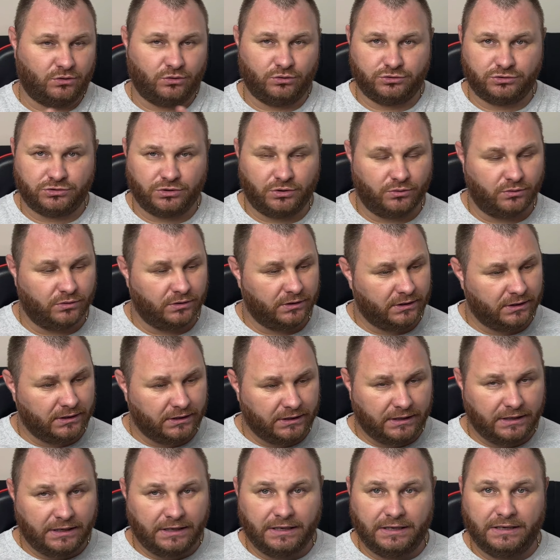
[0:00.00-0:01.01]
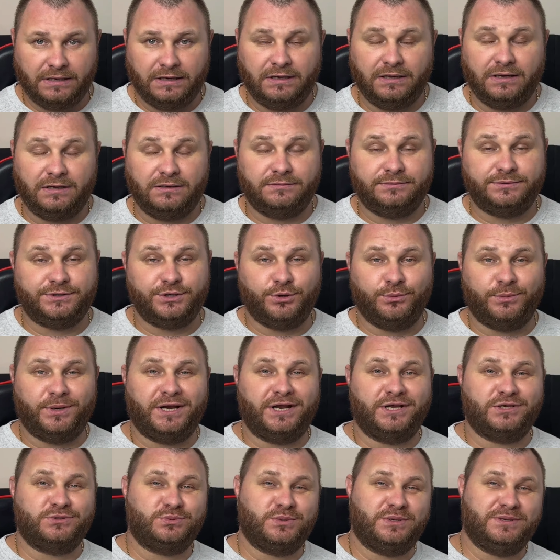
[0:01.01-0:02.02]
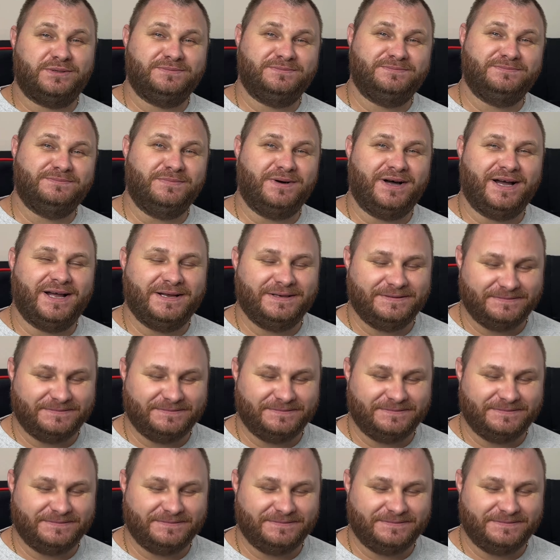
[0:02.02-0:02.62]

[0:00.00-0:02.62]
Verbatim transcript: also and i'll uh, see you in my next one